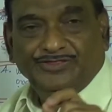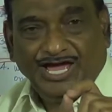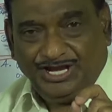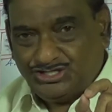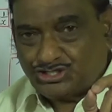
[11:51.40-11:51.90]

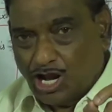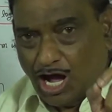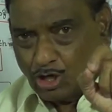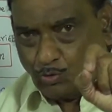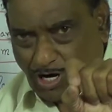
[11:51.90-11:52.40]
there is
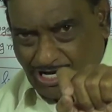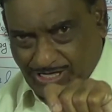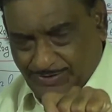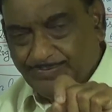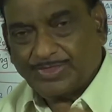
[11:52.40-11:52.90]
log
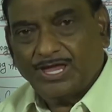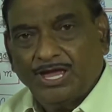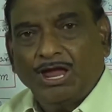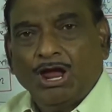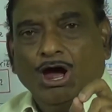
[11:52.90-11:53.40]
y.
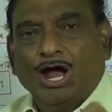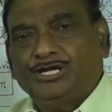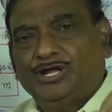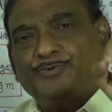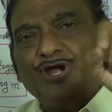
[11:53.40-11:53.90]
On
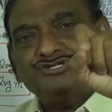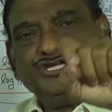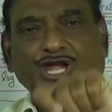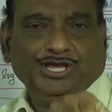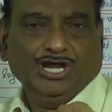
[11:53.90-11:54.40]

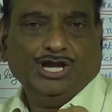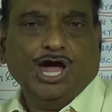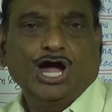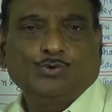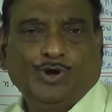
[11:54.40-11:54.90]
differentiating
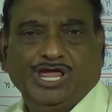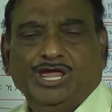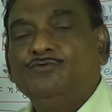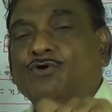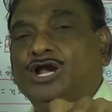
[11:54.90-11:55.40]
log
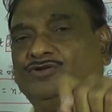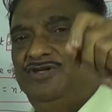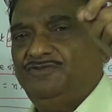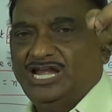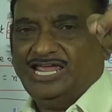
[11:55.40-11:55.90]
y, what we
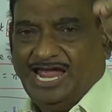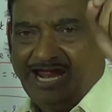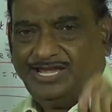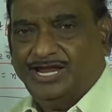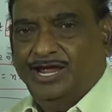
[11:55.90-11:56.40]
will
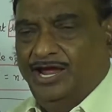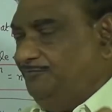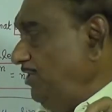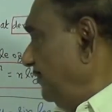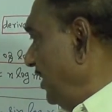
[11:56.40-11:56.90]
get?
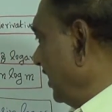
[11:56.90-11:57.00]
We will